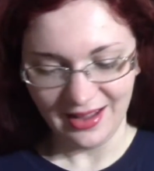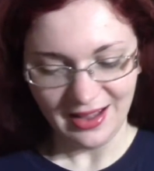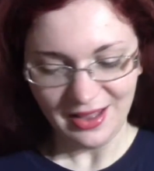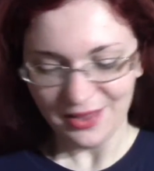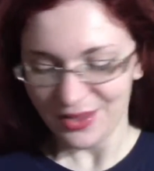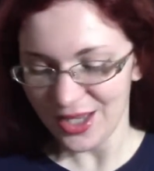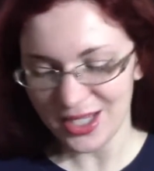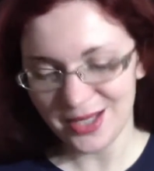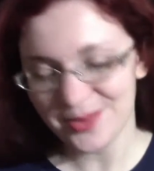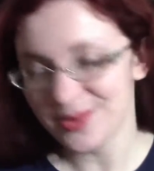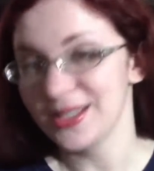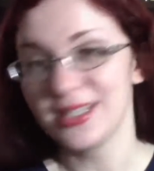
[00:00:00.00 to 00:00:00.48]

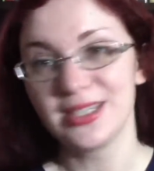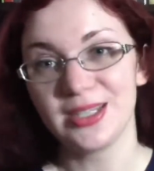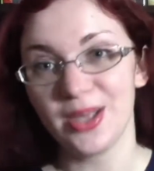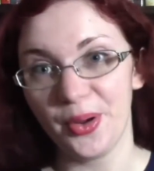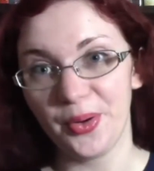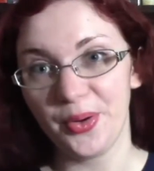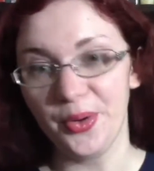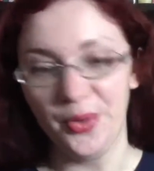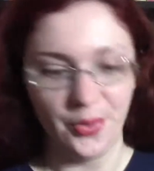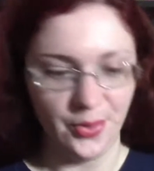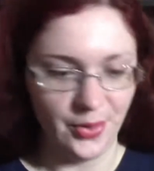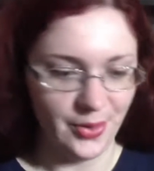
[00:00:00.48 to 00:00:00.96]
This was so
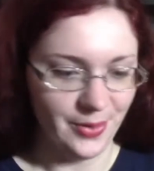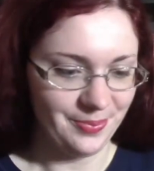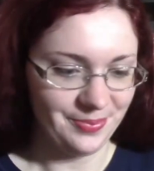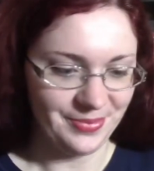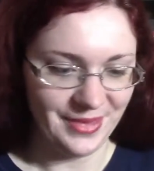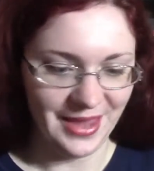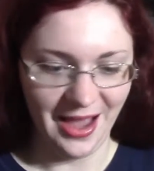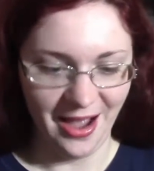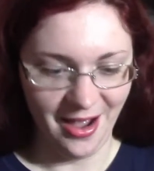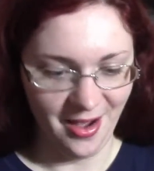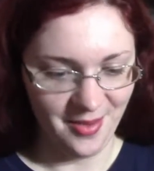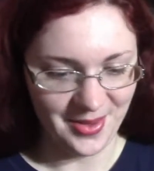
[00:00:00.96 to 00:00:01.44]
cool.
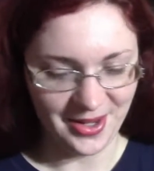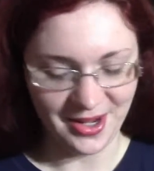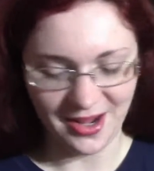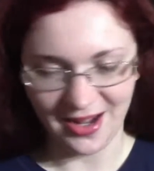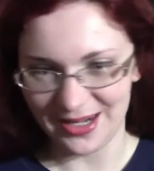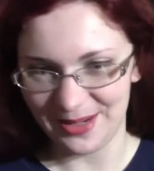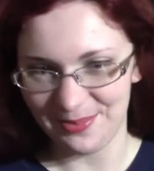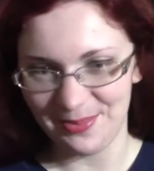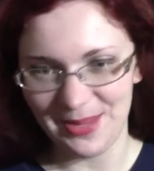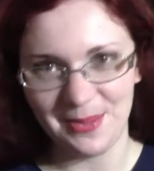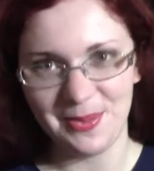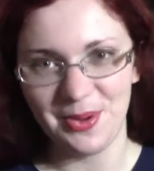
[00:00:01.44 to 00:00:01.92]
Oh my
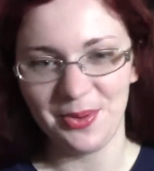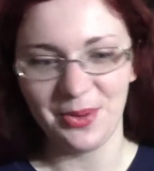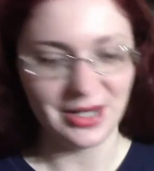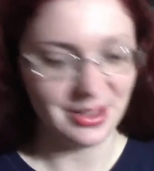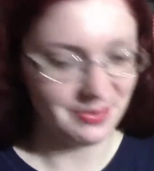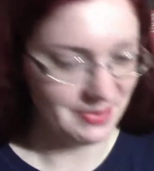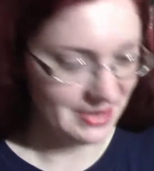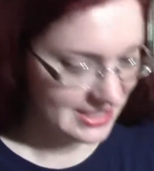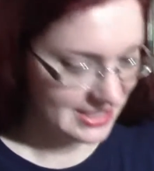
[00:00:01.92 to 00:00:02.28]
God, it made me want to be a